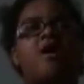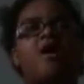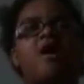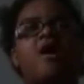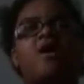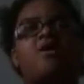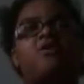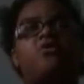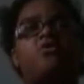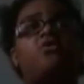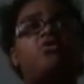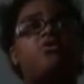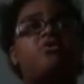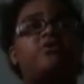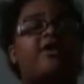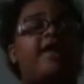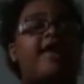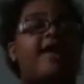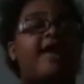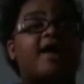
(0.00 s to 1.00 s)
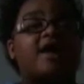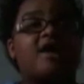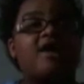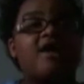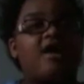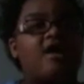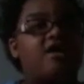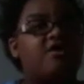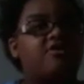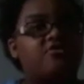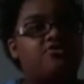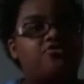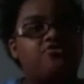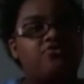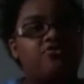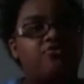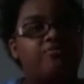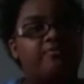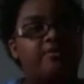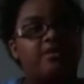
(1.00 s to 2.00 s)
I looked at
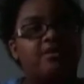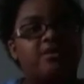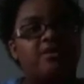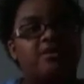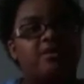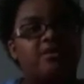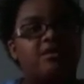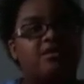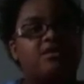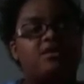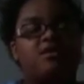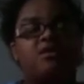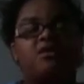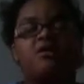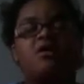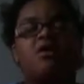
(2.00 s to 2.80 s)
Custom Ink,